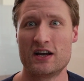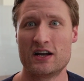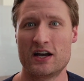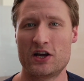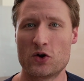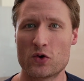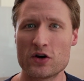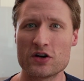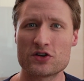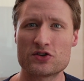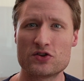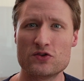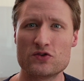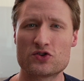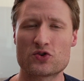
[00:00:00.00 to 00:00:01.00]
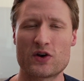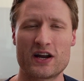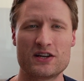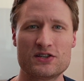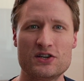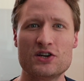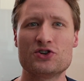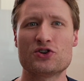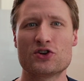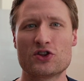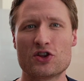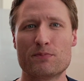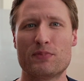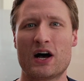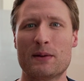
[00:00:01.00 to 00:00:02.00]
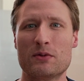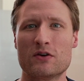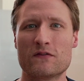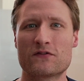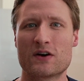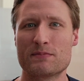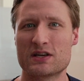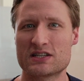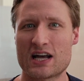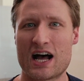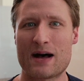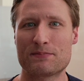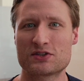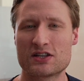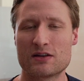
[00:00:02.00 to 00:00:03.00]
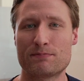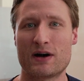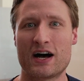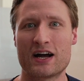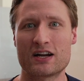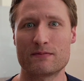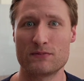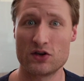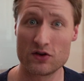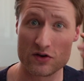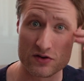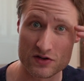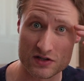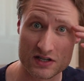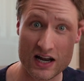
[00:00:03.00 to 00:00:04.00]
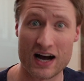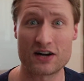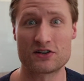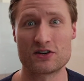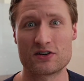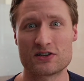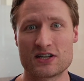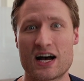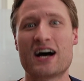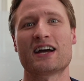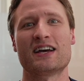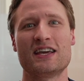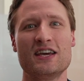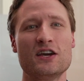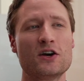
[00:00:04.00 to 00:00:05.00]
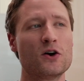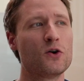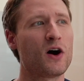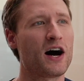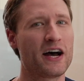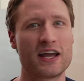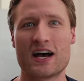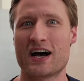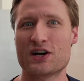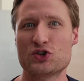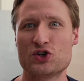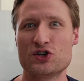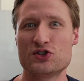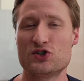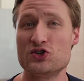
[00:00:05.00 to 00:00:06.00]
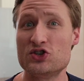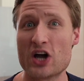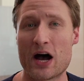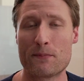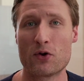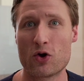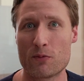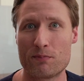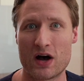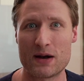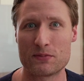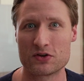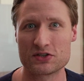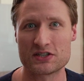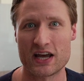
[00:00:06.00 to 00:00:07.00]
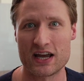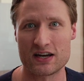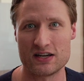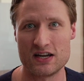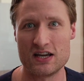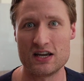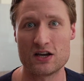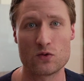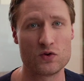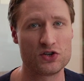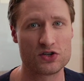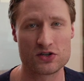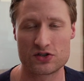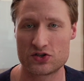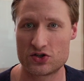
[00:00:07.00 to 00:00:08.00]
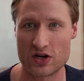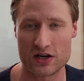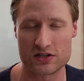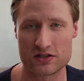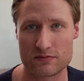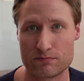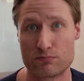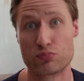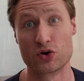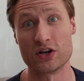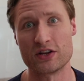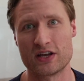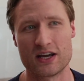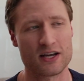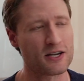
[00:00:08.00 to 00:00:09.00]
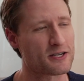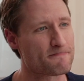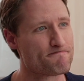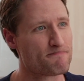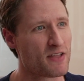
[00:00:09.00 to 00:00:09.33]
In order to transition the bubble from the top to the bottom, you use Dr. Takahiko Hayashi's double bubble technique, which is just brilliant.